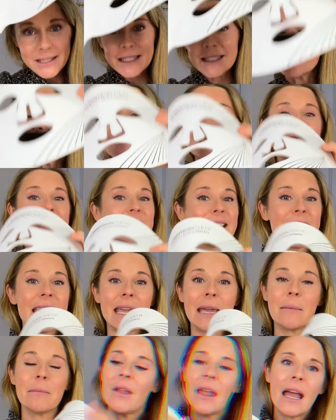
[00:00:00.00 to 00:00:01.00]
This is the
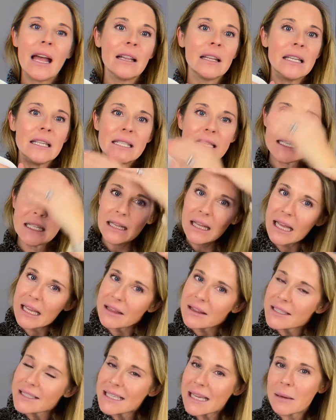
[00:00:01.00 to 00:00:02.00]
same LED
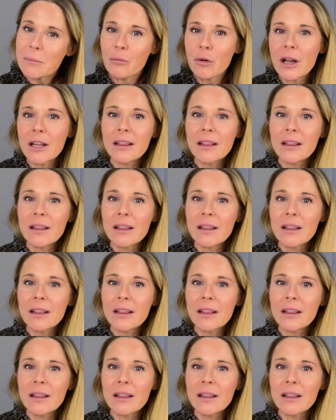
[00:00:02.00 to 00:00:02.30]
light, the same red